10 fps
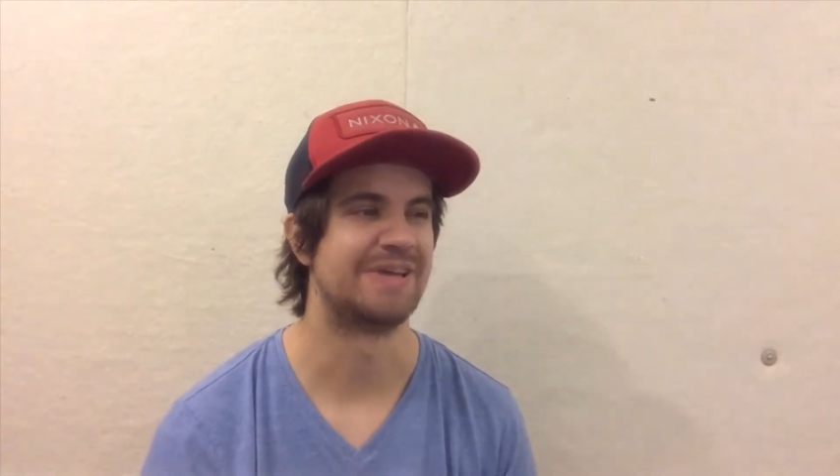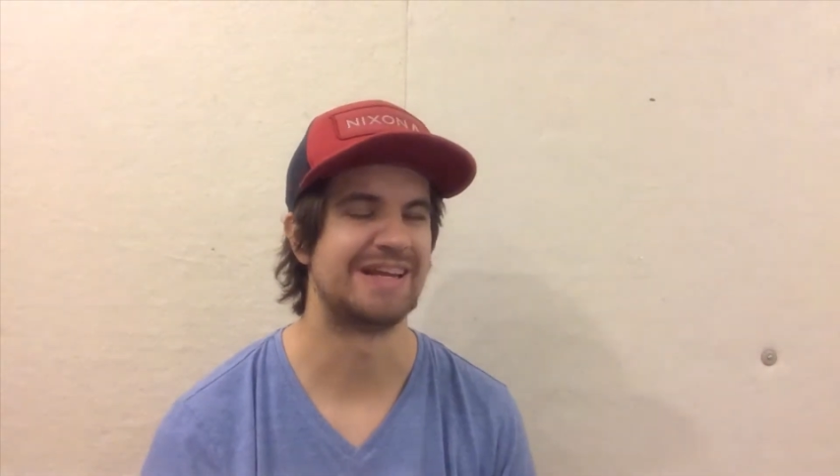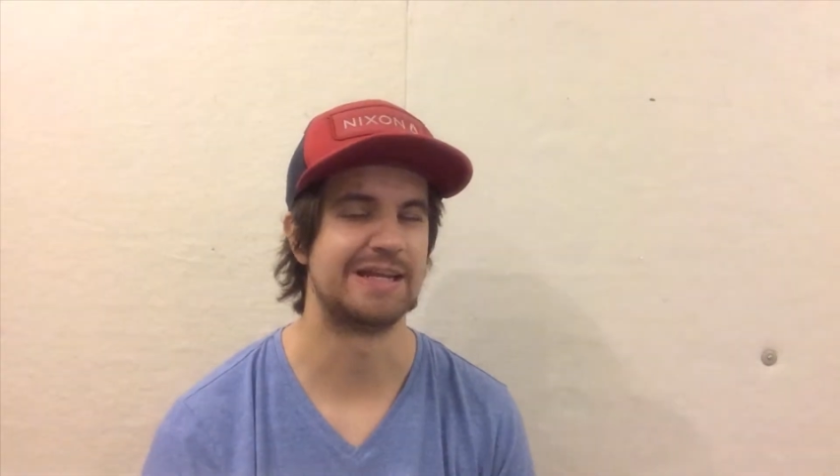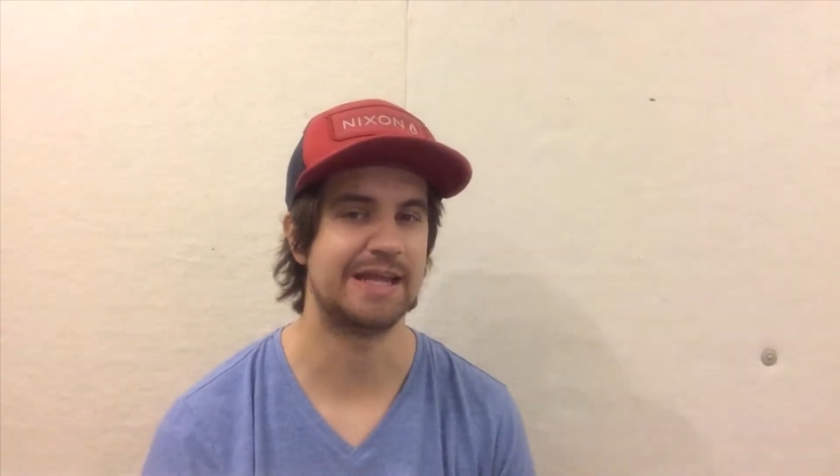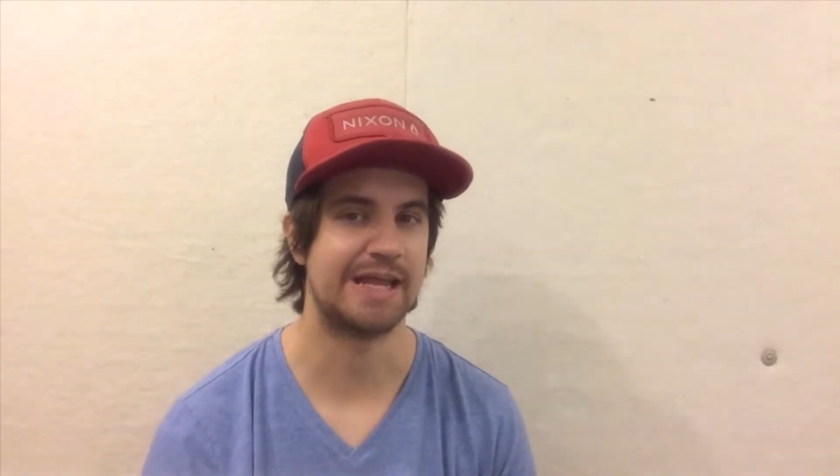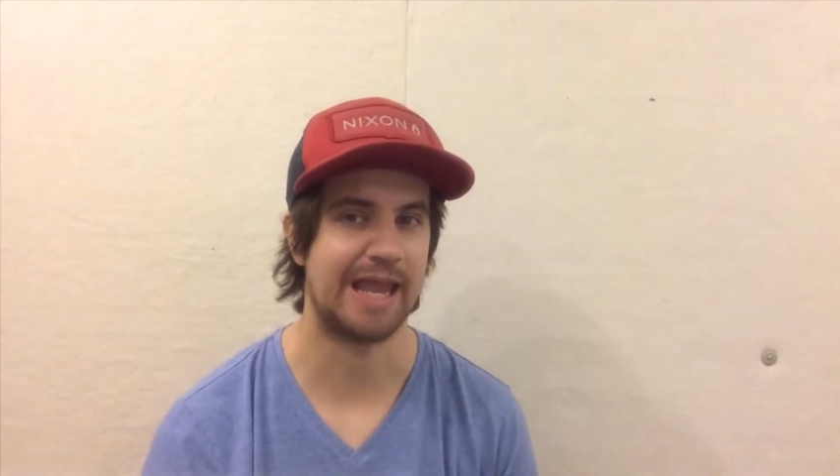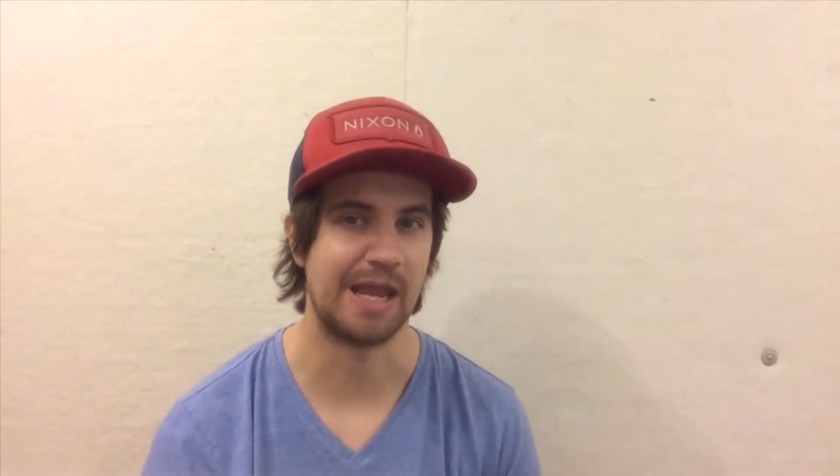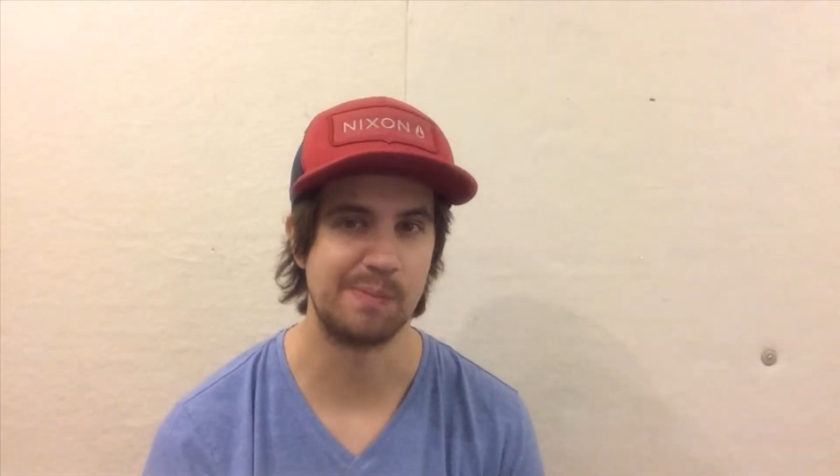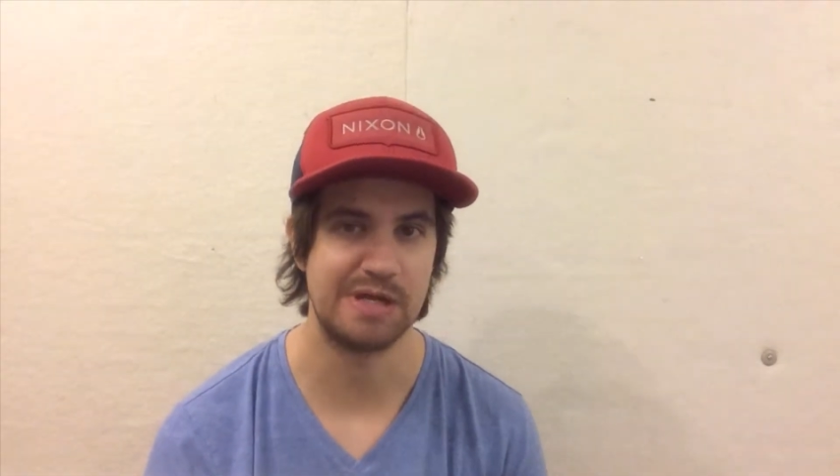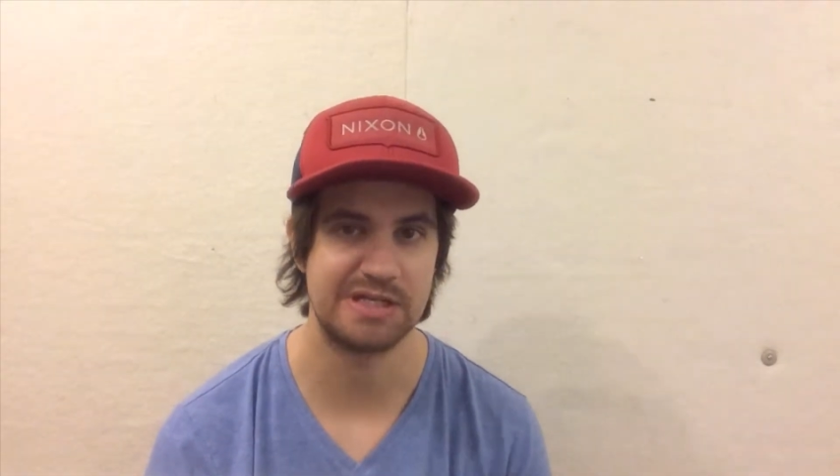It
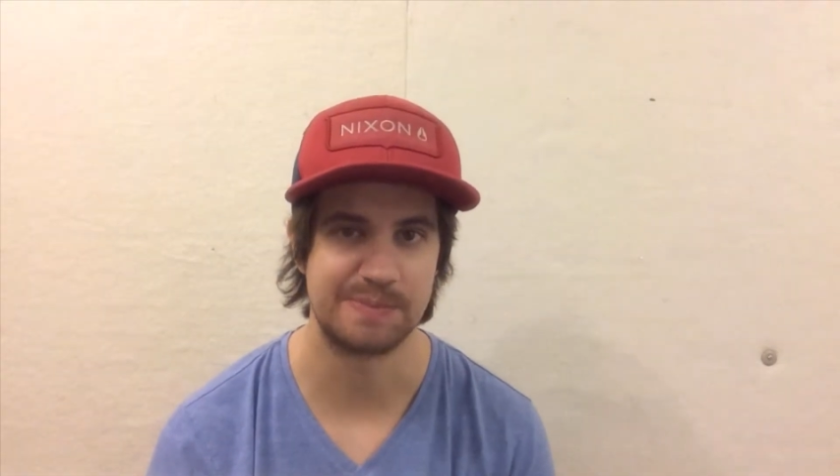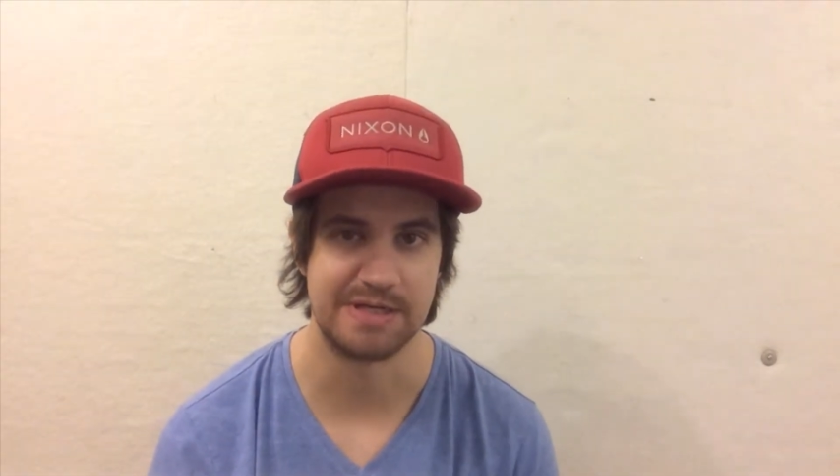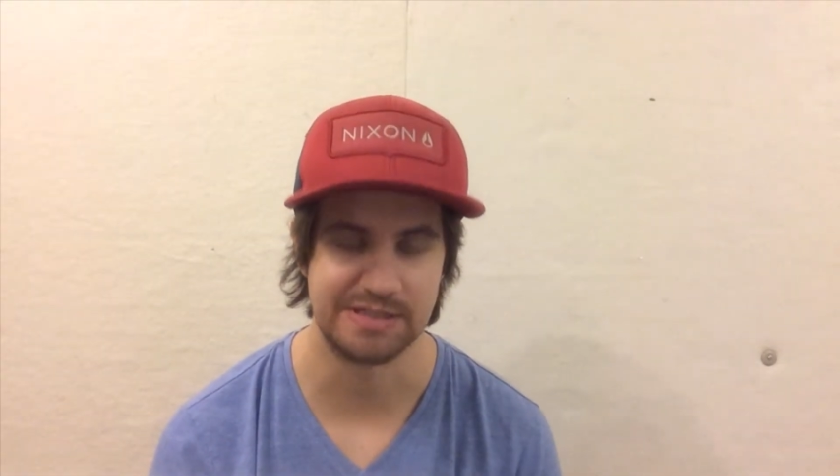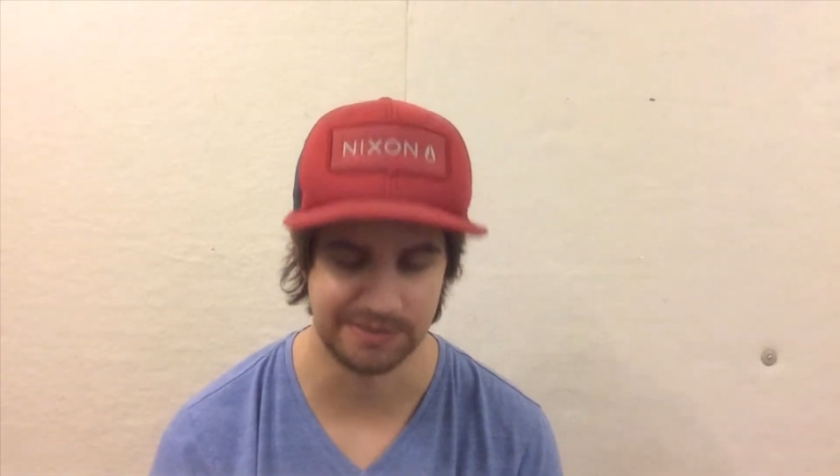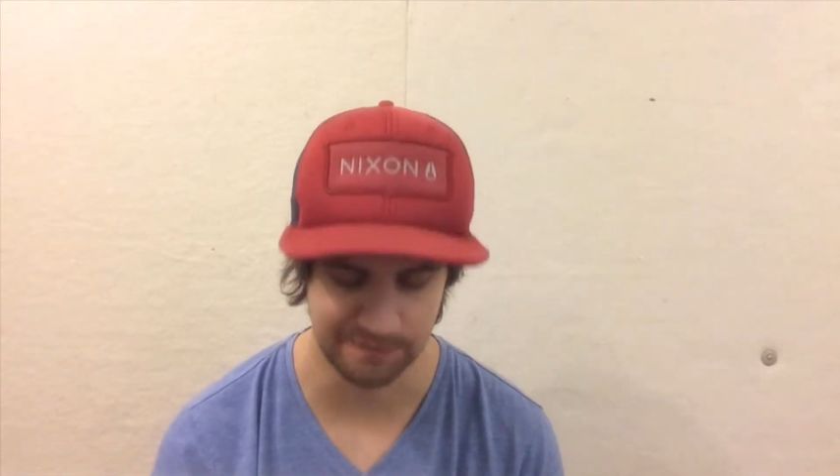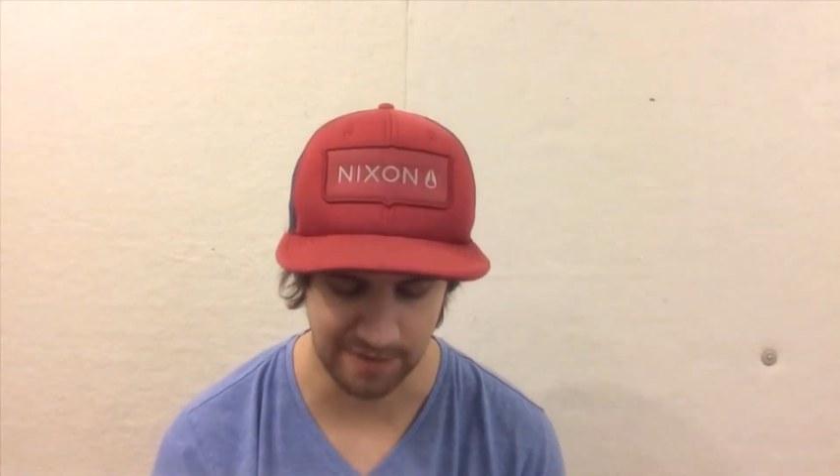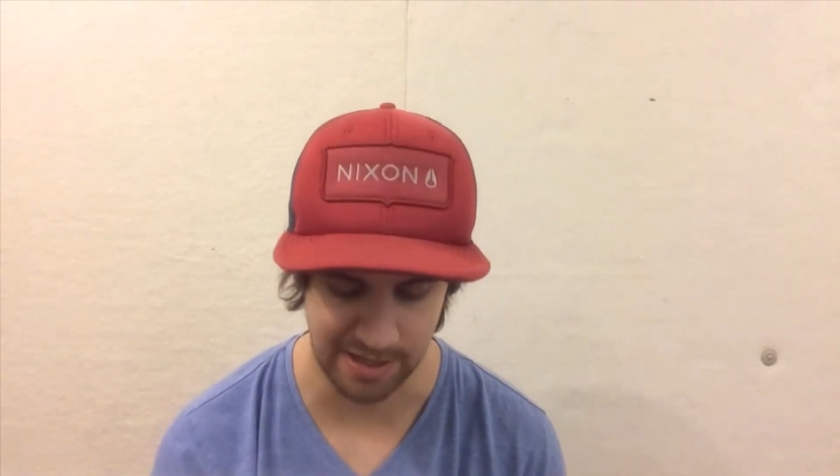can be expensive.